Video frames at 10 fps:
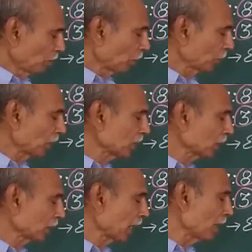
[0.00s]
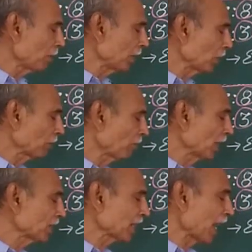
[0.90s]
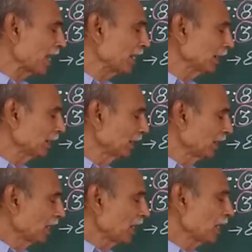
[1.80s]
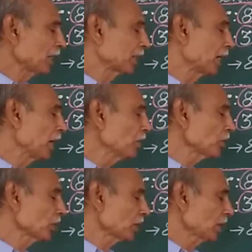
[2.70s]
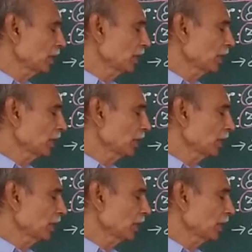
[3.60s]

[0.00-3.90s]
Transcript: pushes the tail fin on one side, it gives